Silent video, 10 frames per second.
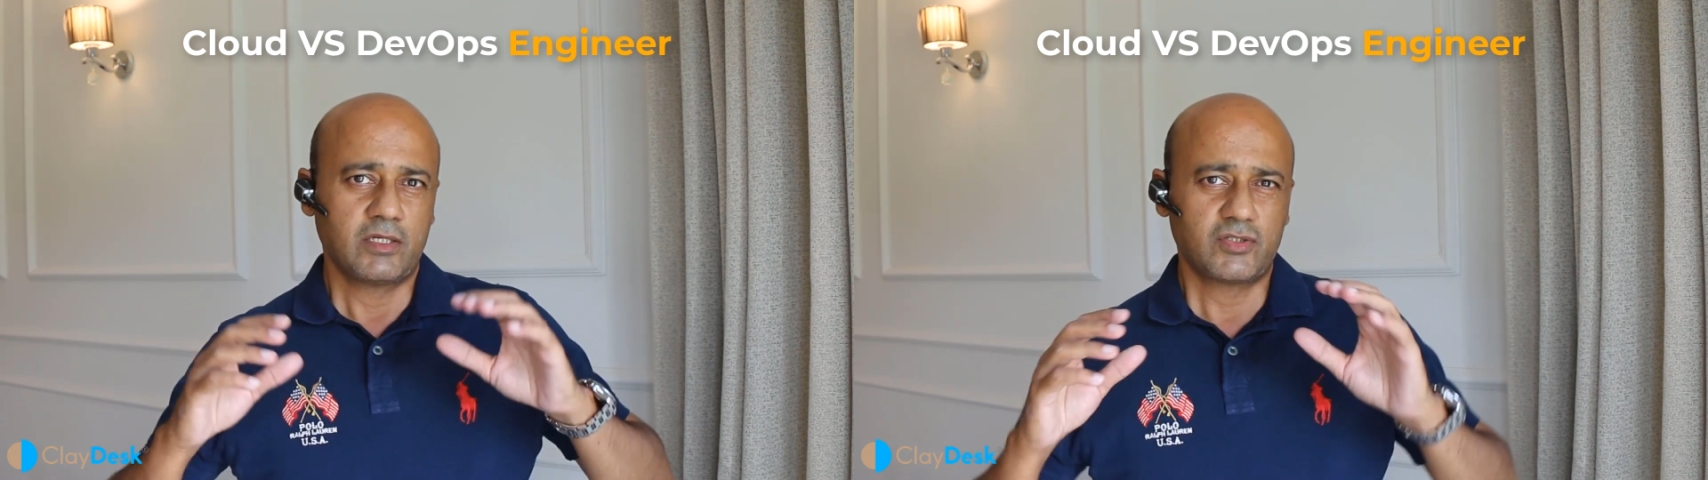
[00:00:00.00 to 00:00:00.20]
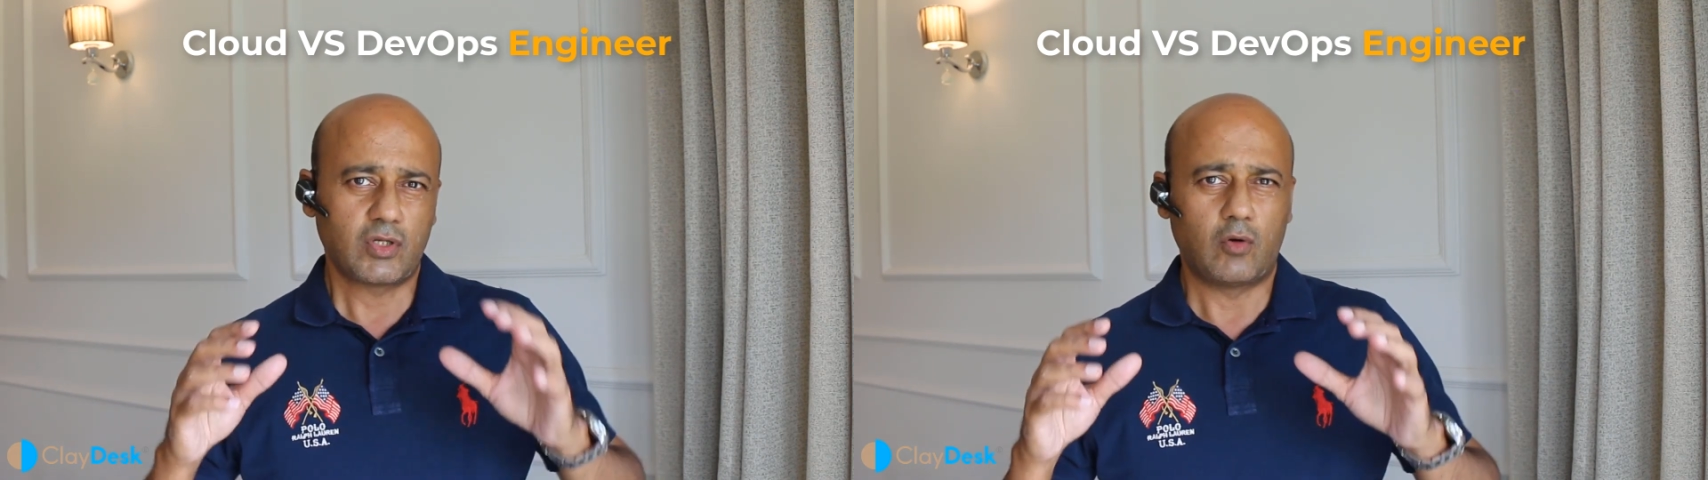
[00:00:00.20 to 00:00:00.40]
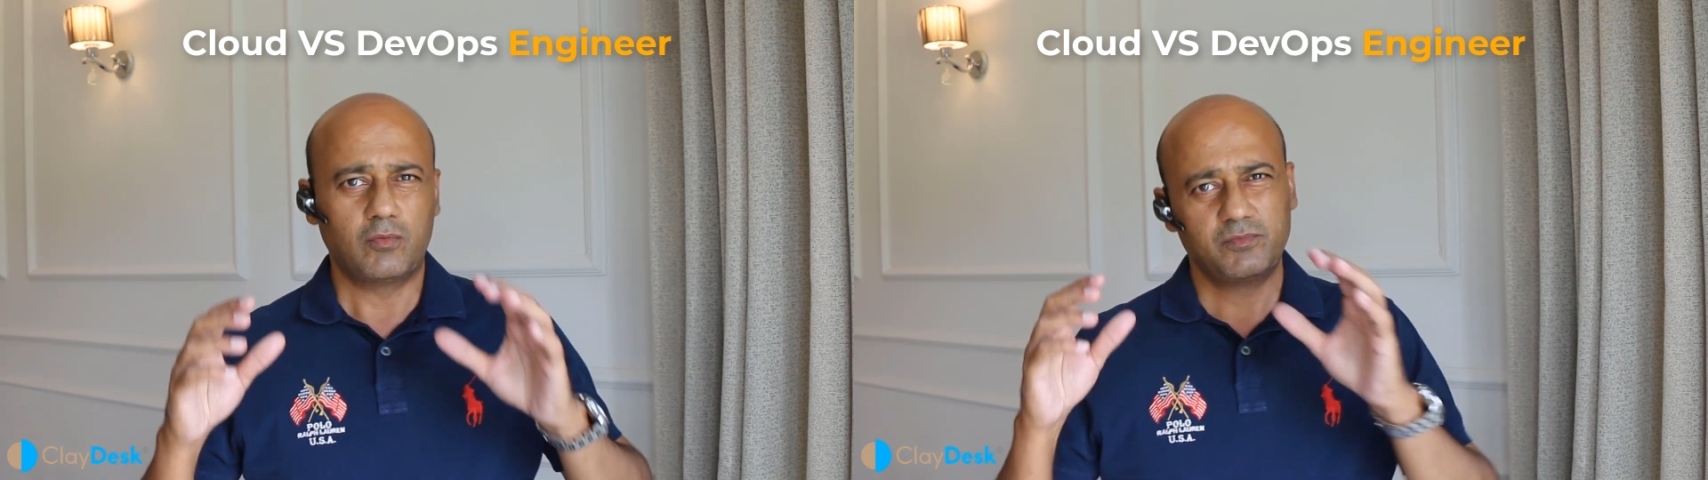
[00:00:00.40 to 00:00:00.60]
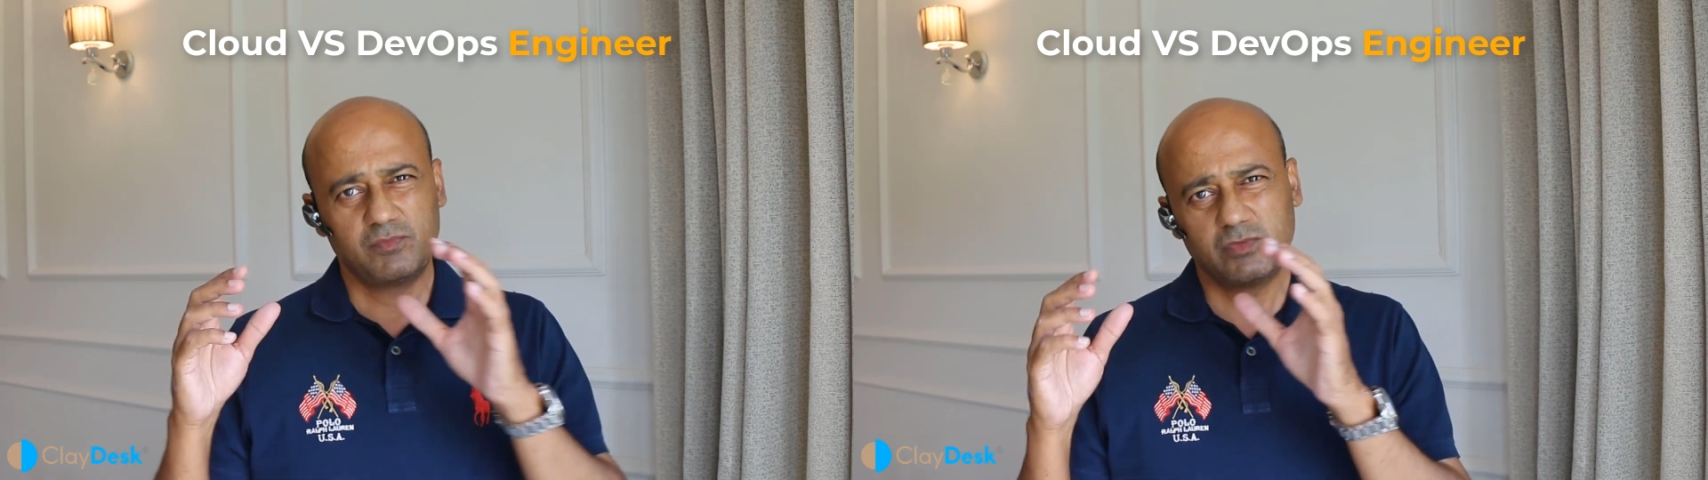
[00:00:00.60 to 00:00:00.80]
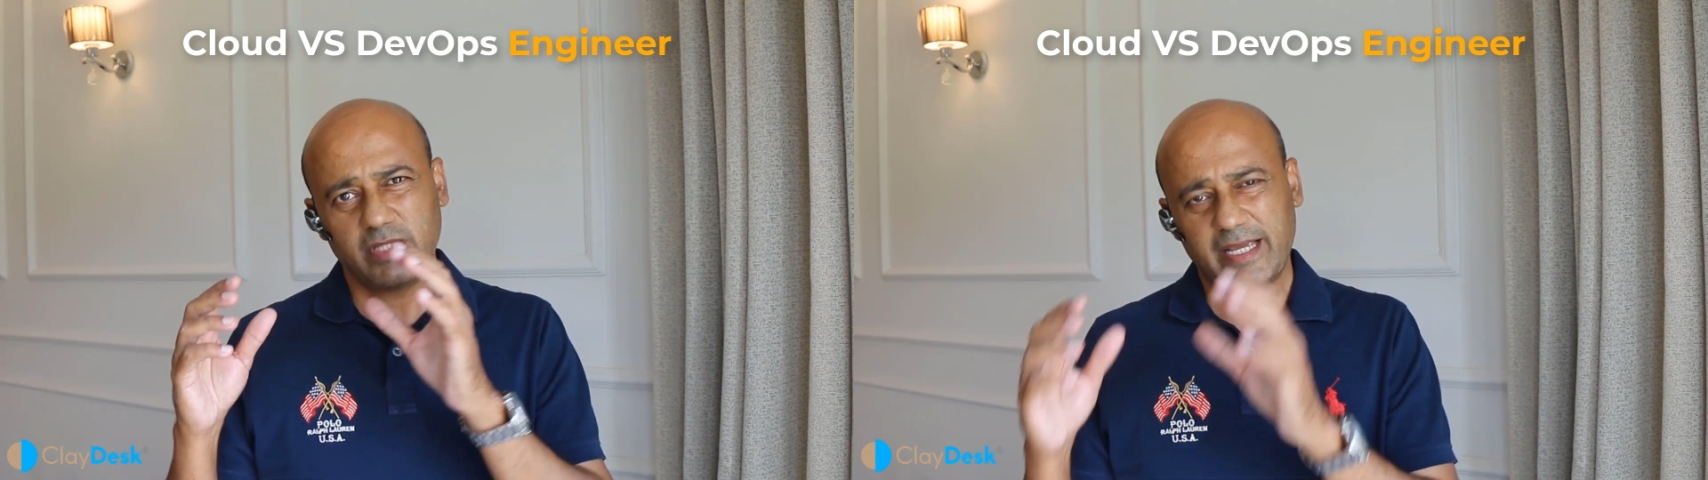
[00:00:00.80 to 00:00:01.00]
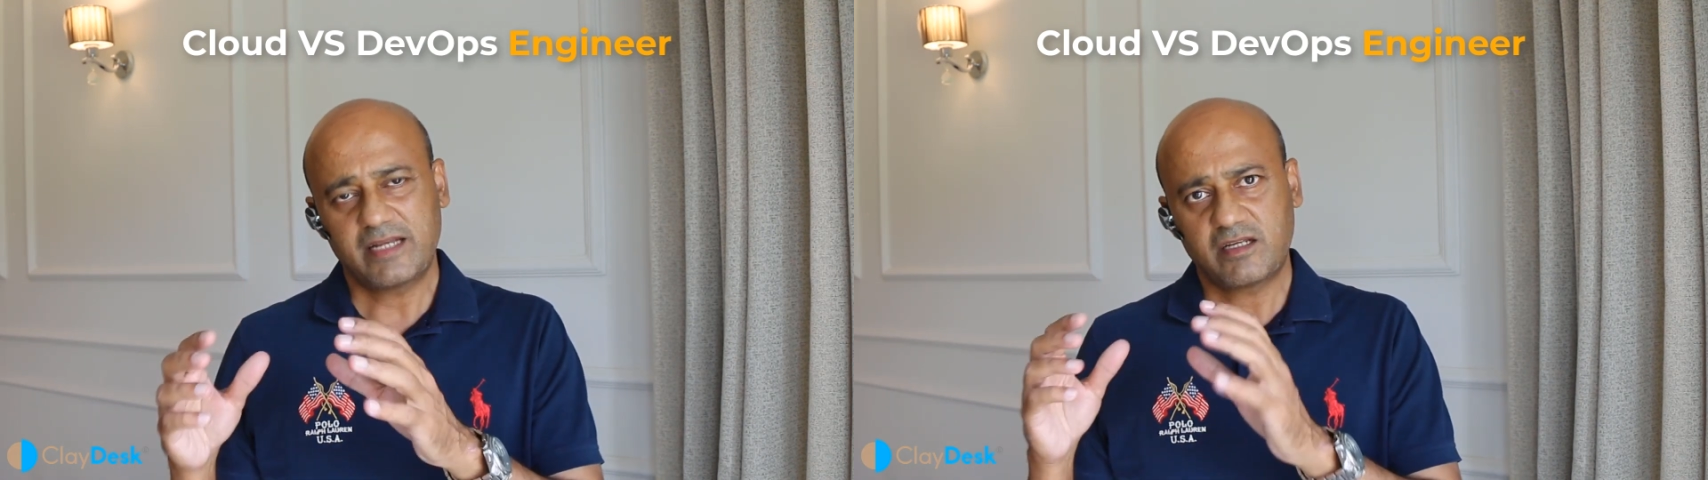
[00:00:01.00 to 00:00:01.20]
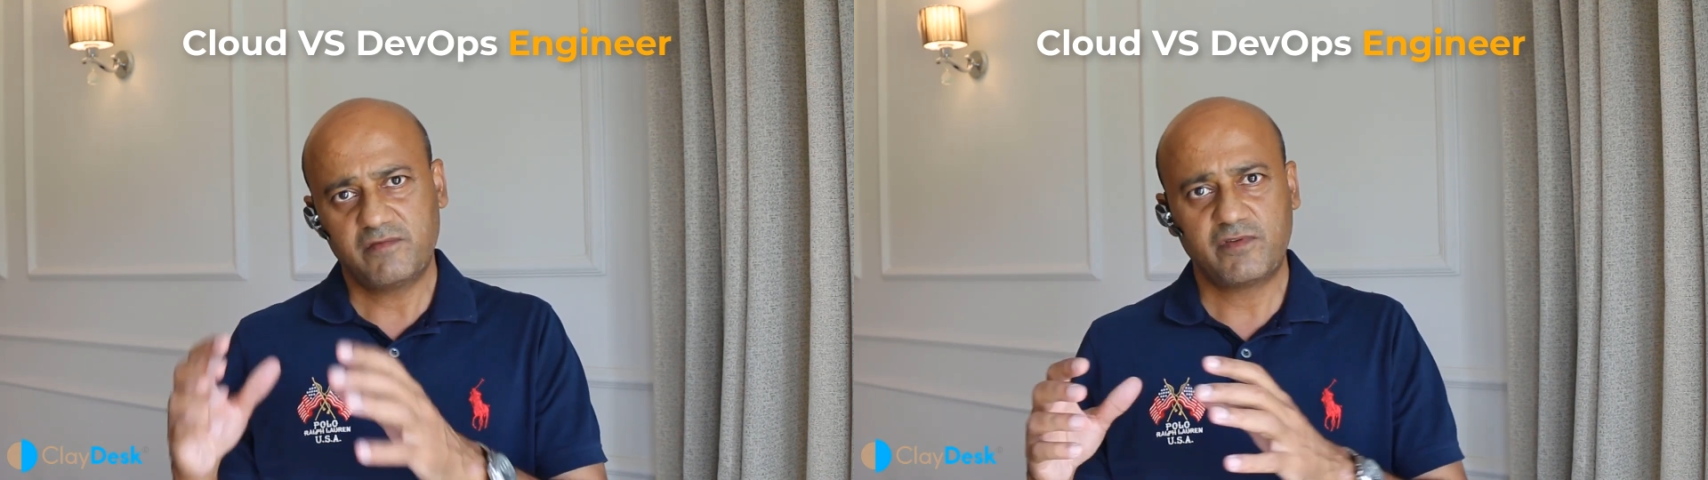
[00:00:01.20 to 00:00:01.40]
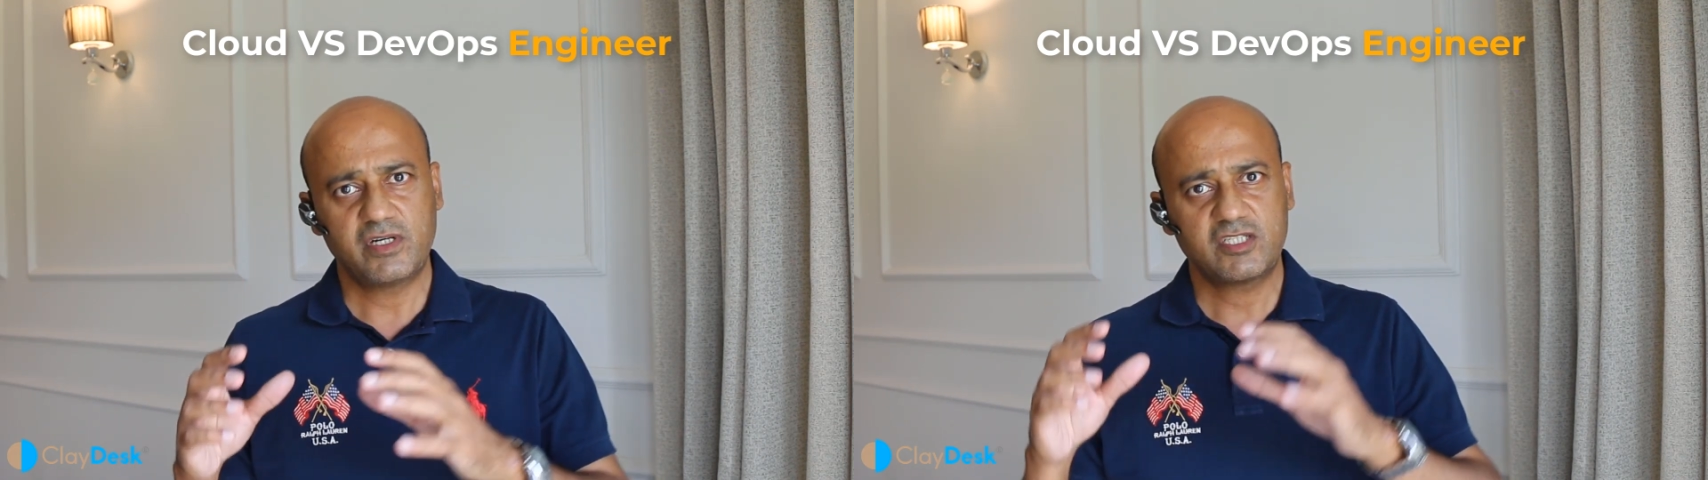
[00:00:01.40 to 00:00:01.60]
So they can
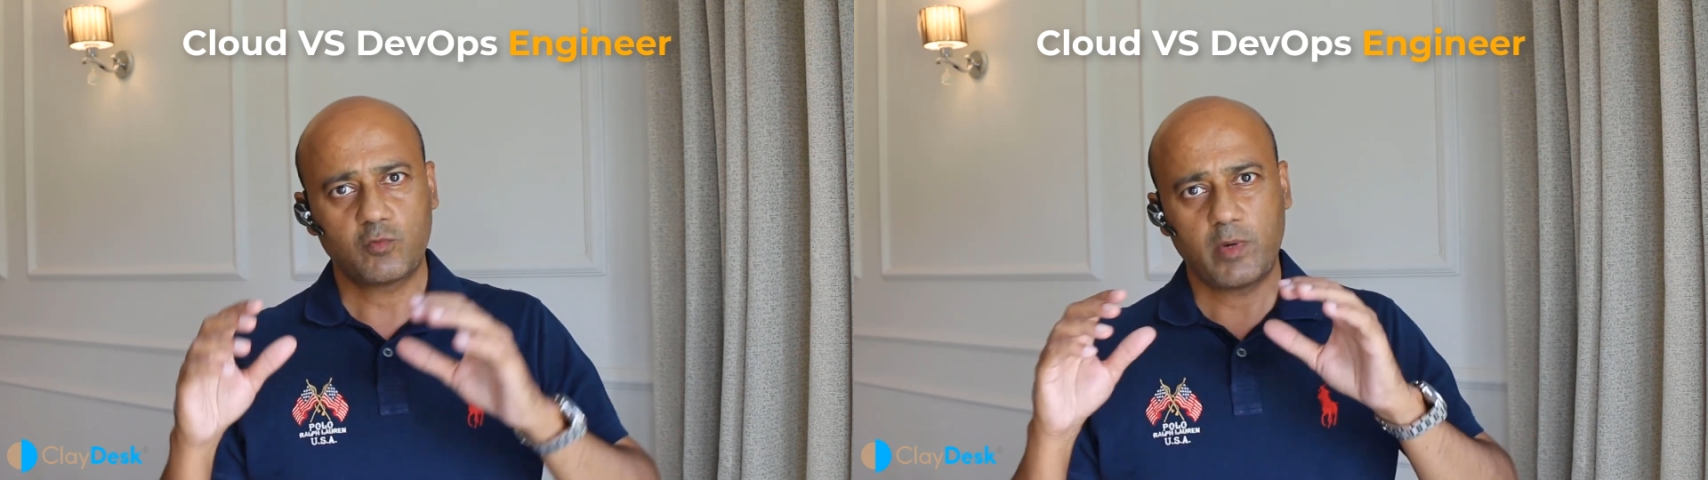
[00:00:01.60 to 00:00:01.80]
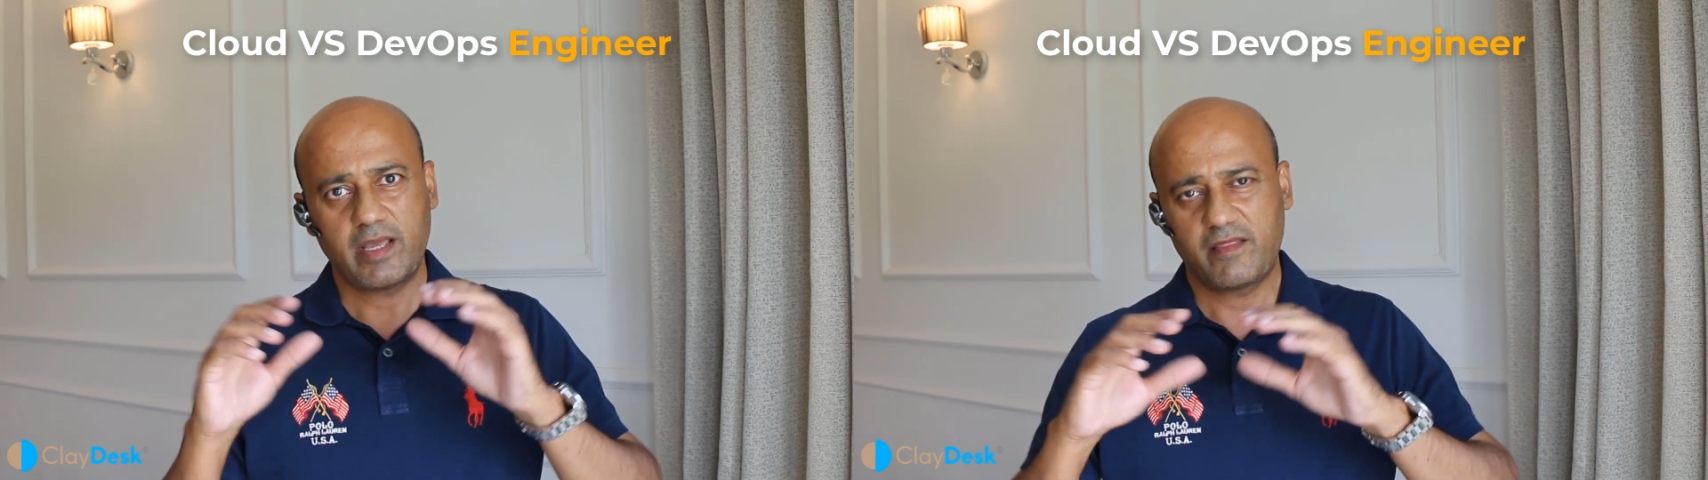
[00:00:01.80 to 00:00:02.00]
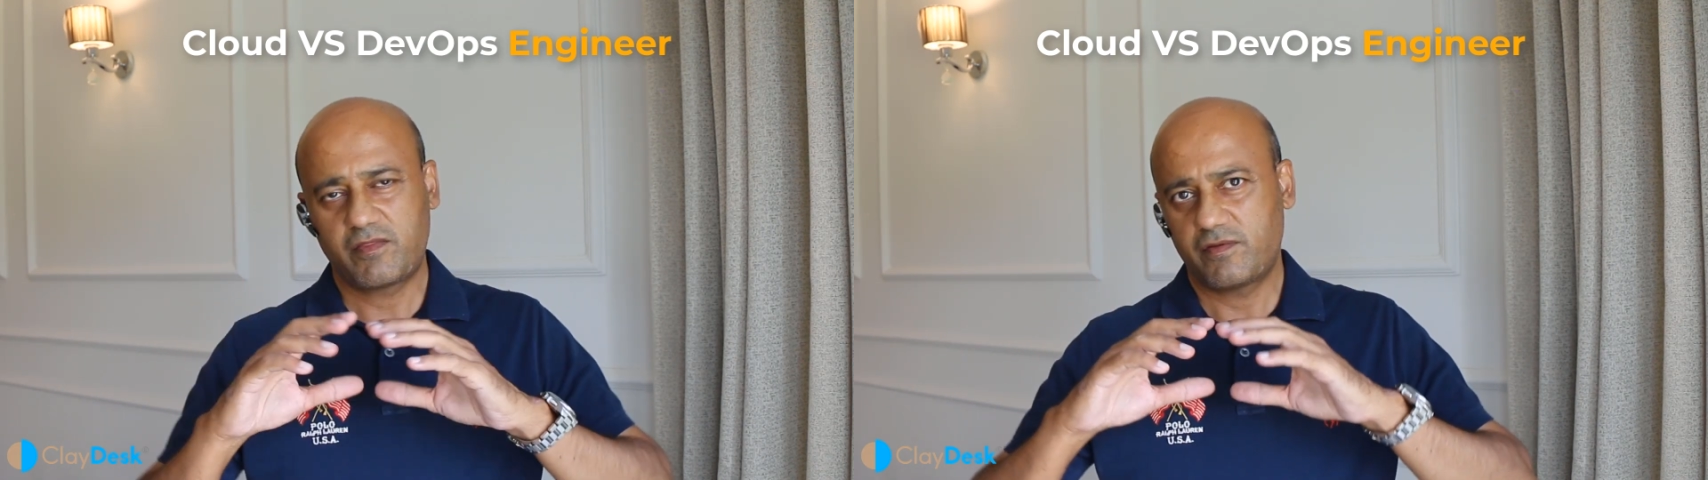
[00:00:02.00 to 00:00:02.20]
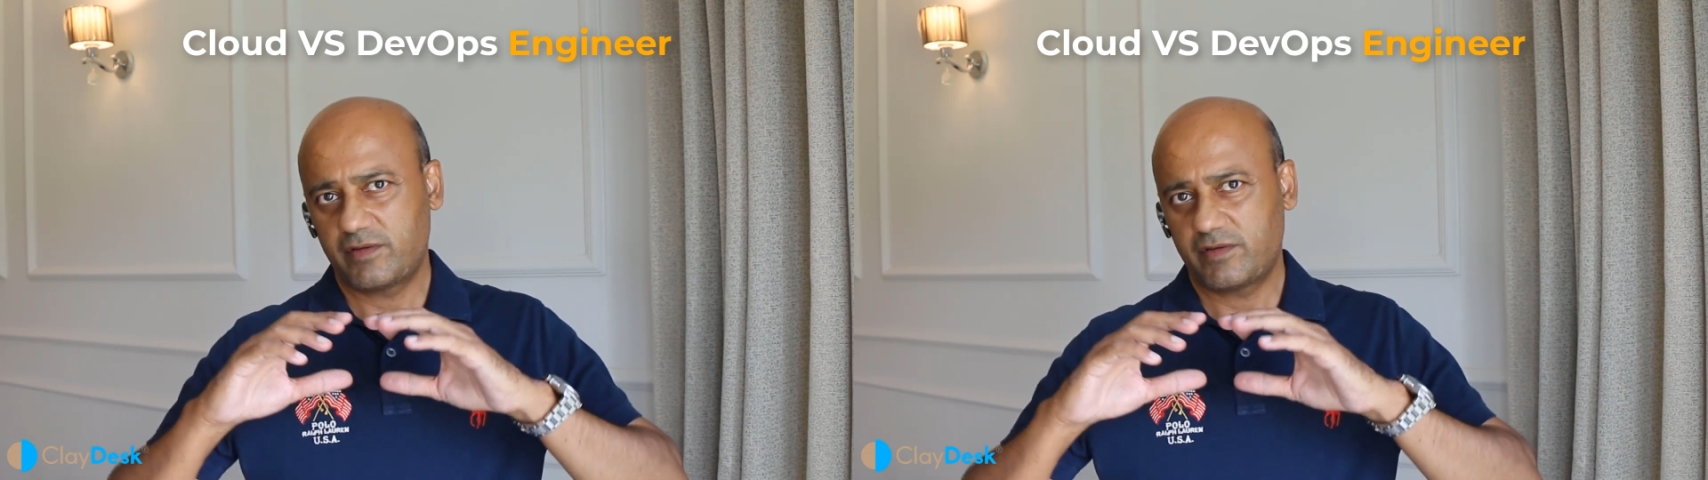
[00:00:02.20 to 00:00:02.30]
converse with,